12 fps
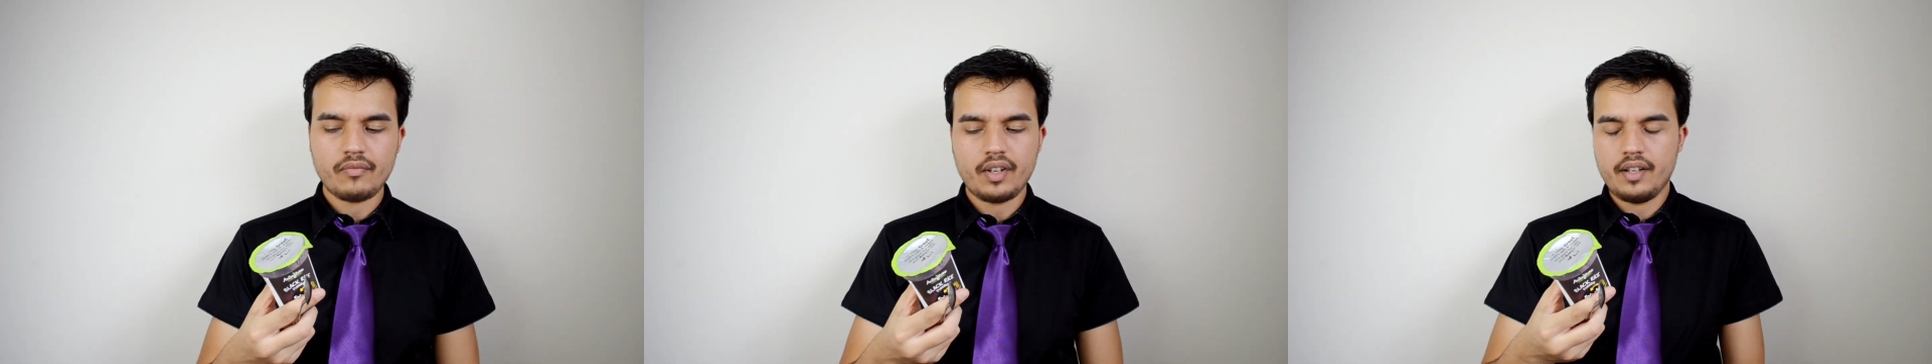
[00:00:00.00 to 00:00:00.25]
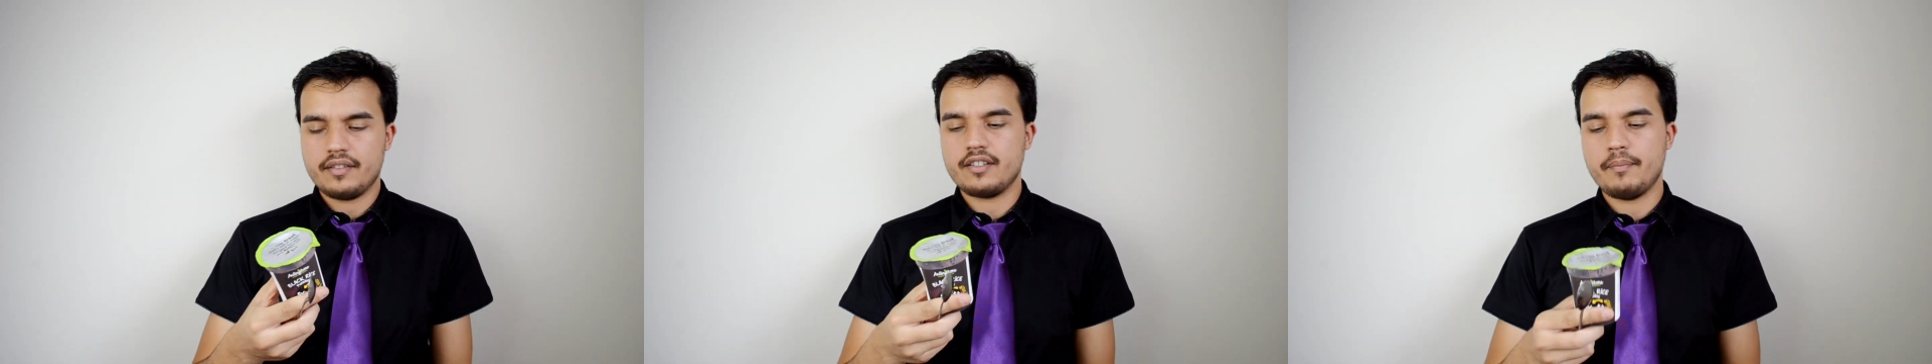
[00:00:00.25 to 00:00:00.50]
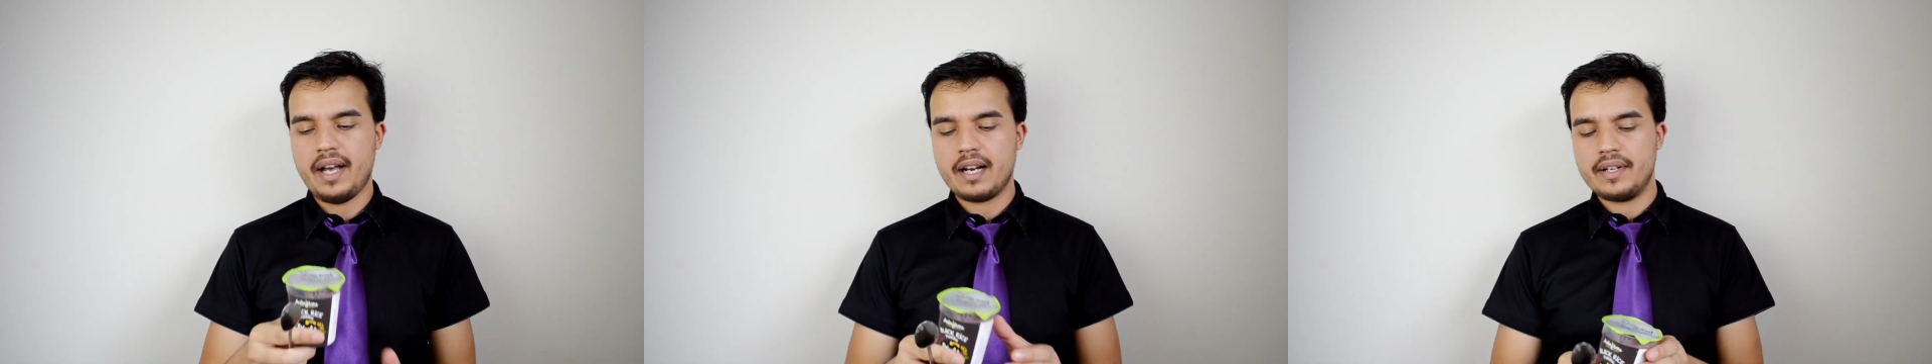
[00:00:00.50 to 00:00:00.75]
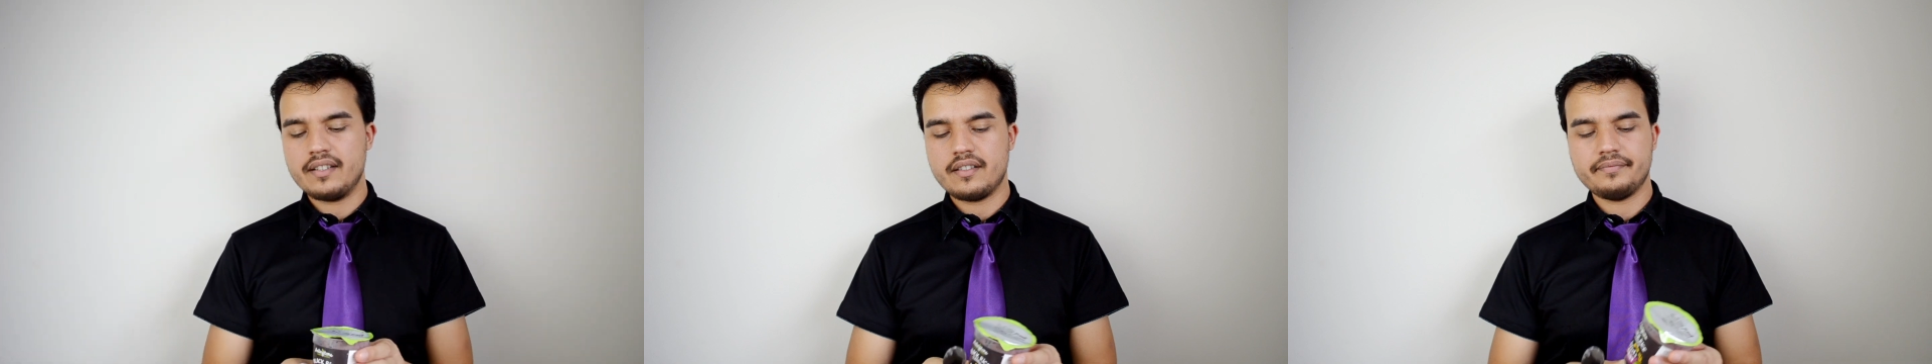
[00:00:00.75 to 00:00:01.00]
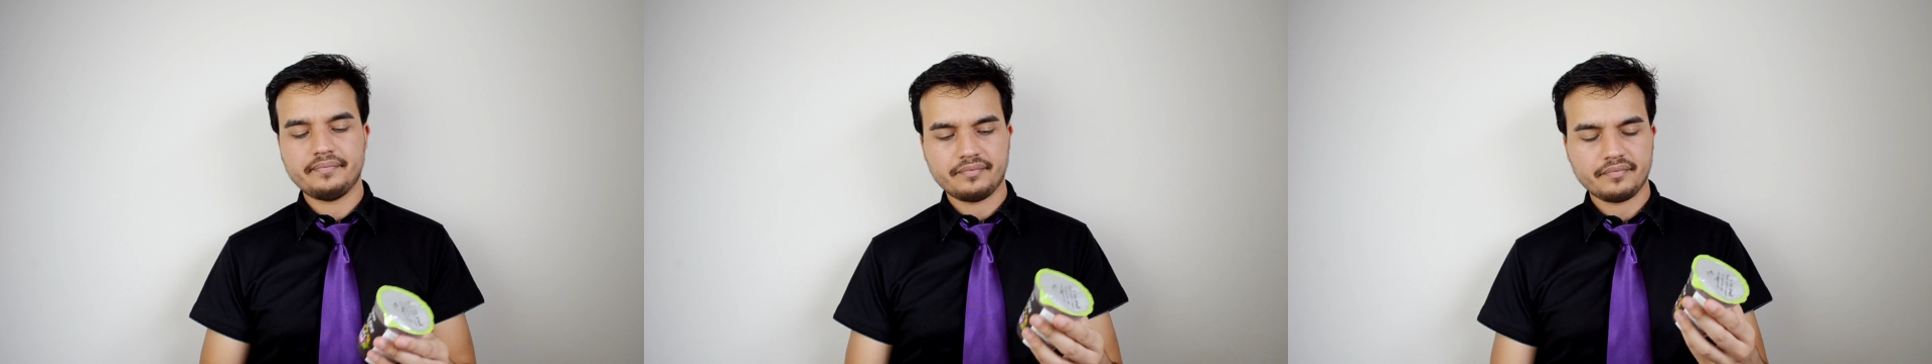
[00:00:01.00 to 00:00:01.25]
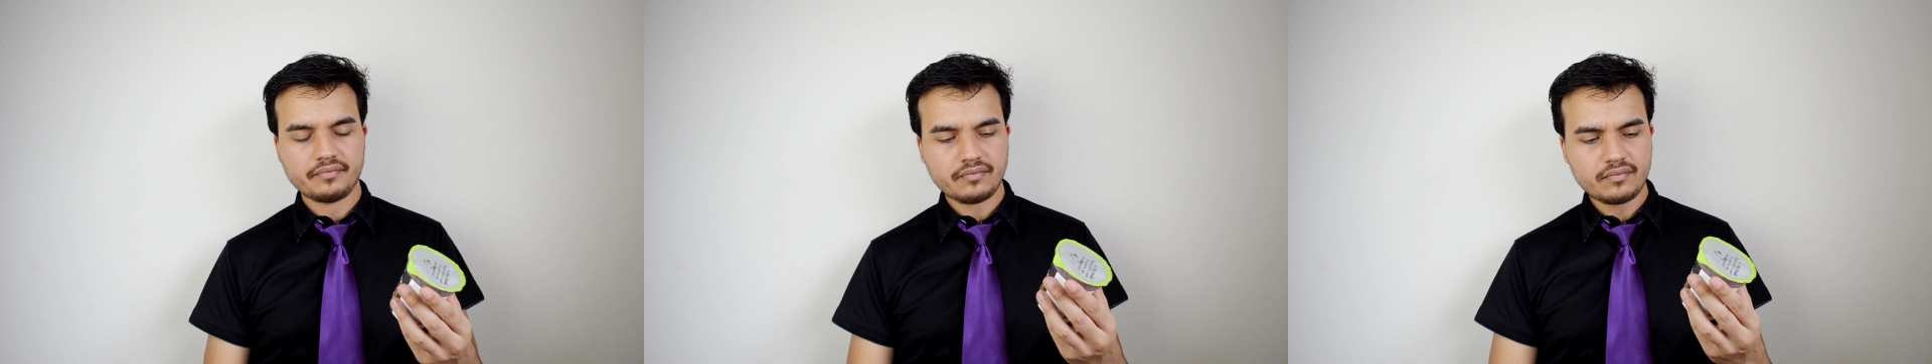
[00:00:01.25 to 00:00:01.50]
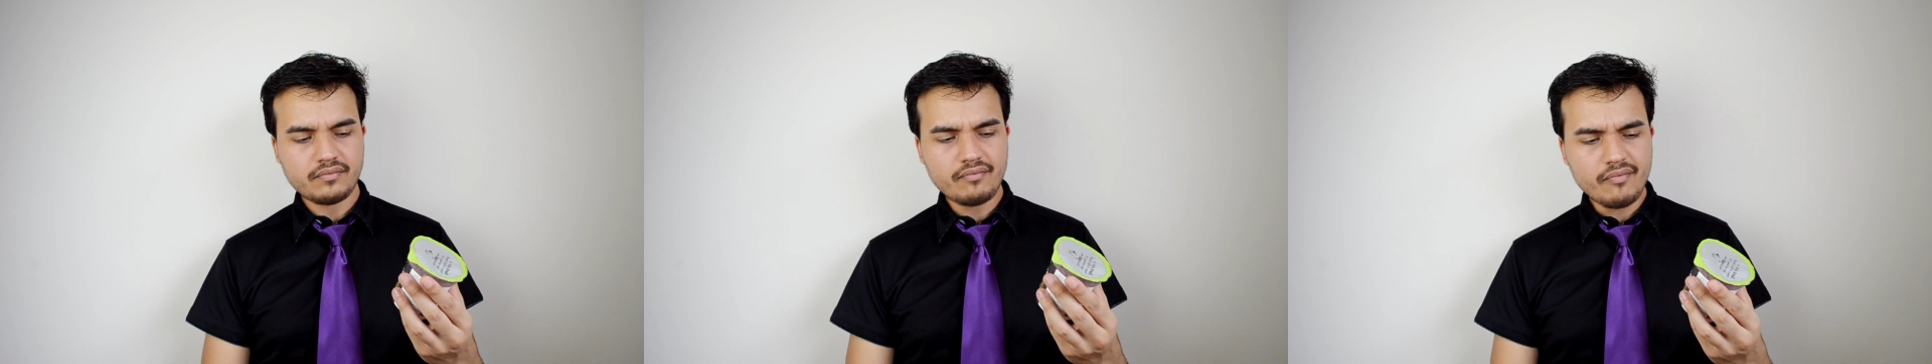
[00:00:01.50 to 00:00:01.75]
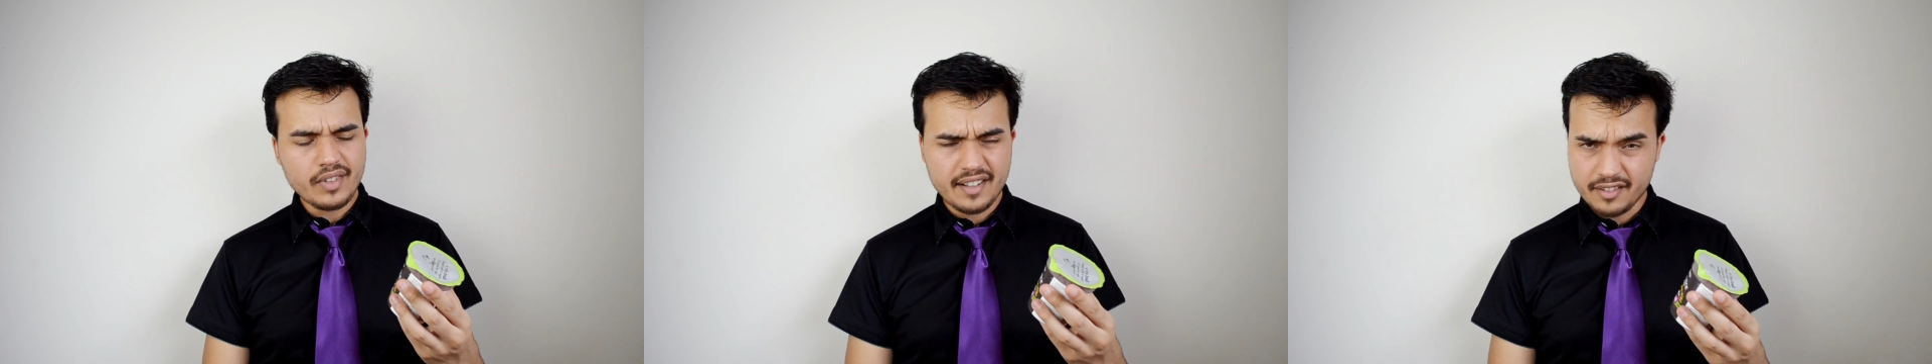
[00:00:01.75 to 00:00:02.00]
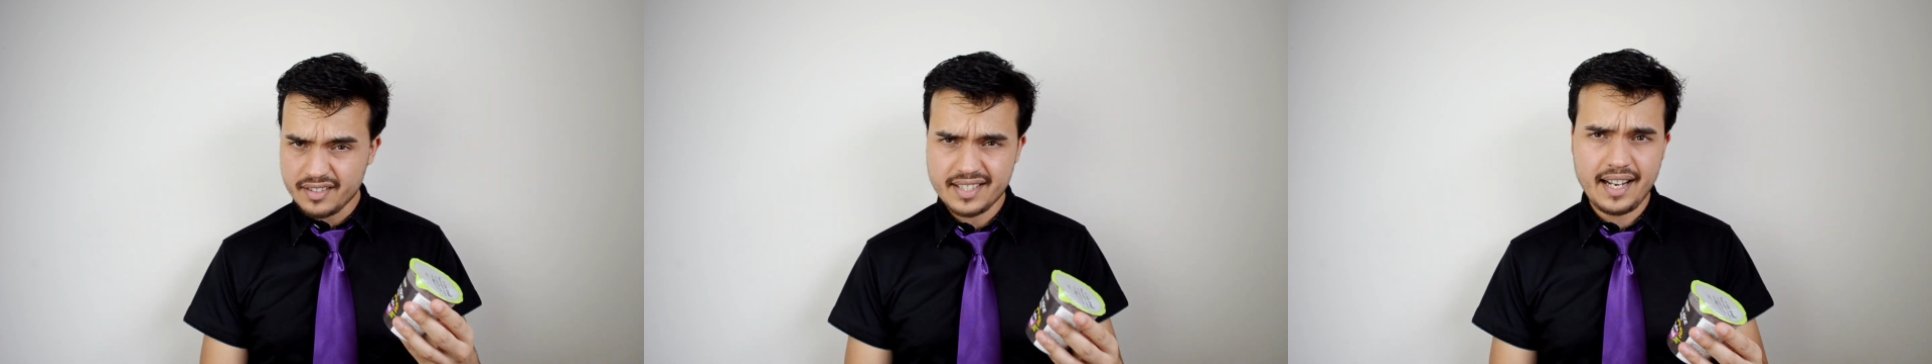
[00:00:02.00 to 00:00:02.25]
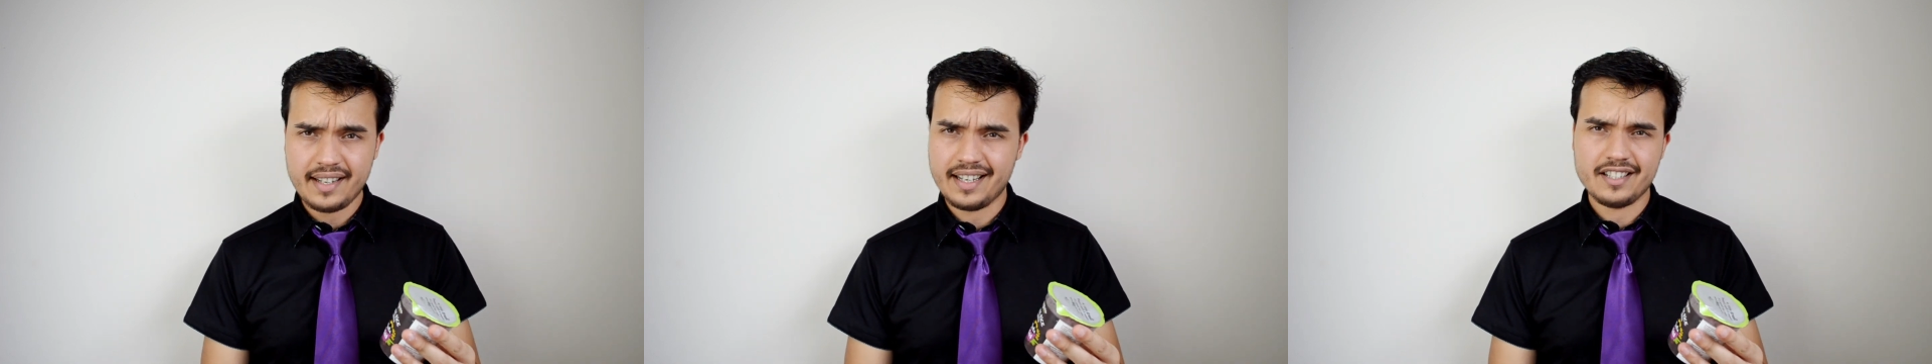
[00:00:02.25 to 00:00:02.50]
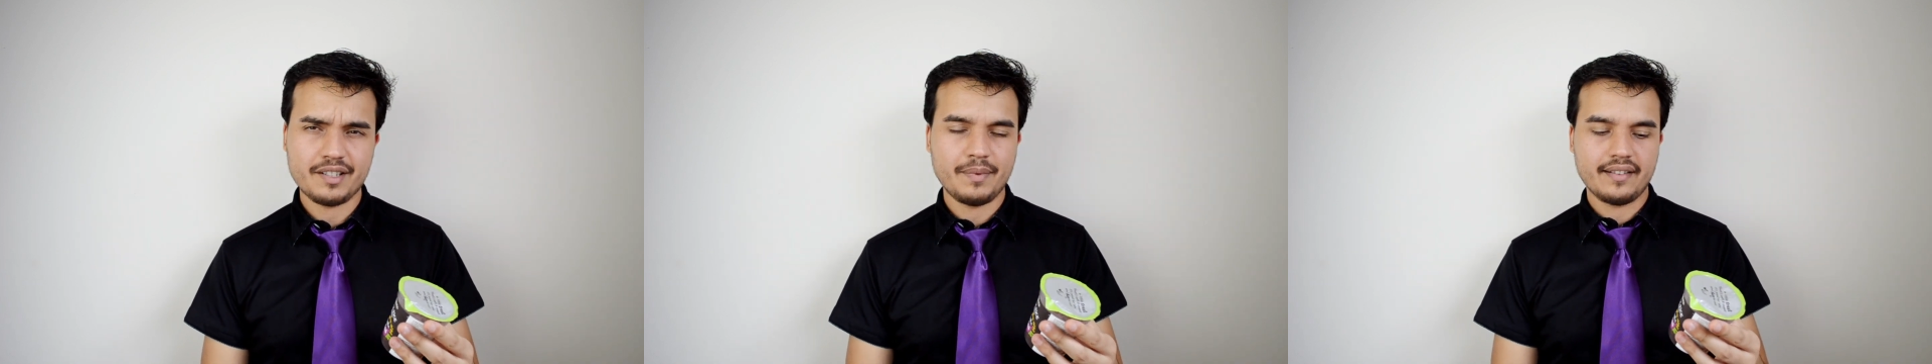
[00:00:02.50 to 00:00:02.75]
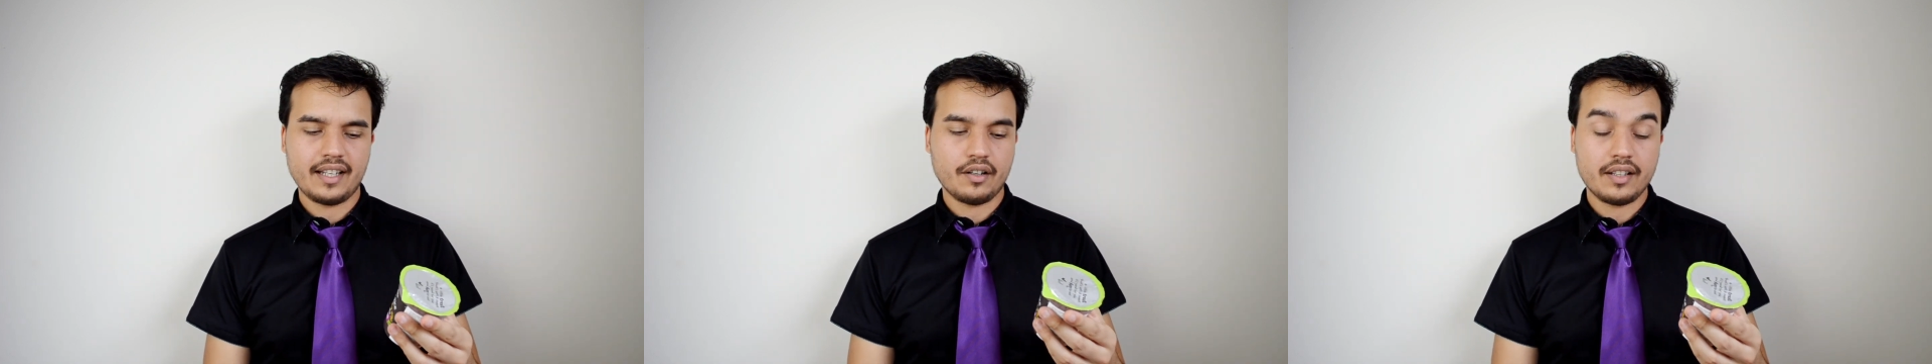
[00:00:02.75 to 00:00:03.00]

Yeah, it's not bad. I mean, it's not standing out to me like,